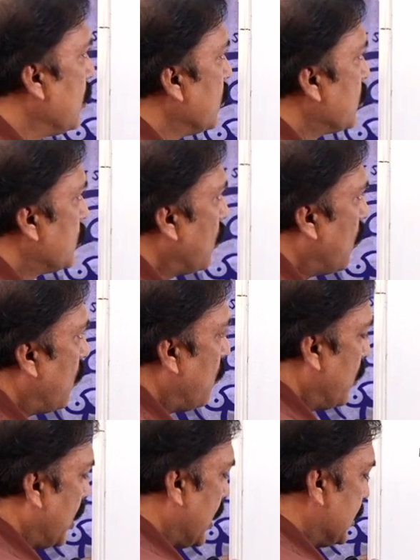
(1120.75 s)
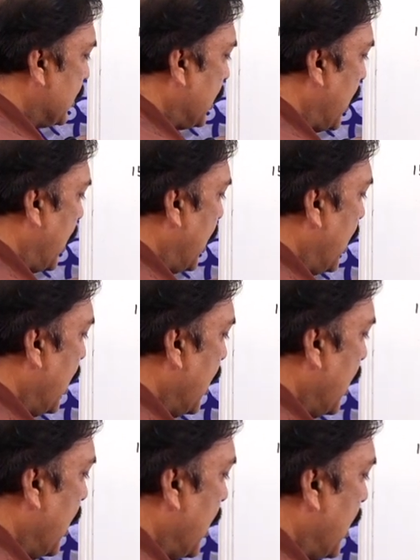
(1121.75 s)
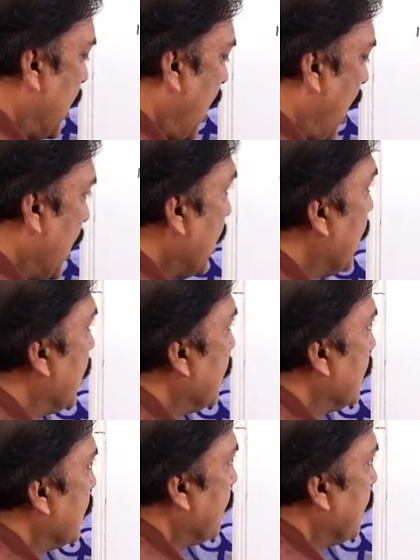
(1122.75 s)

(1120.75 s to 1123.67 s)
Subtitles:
So we can say triangle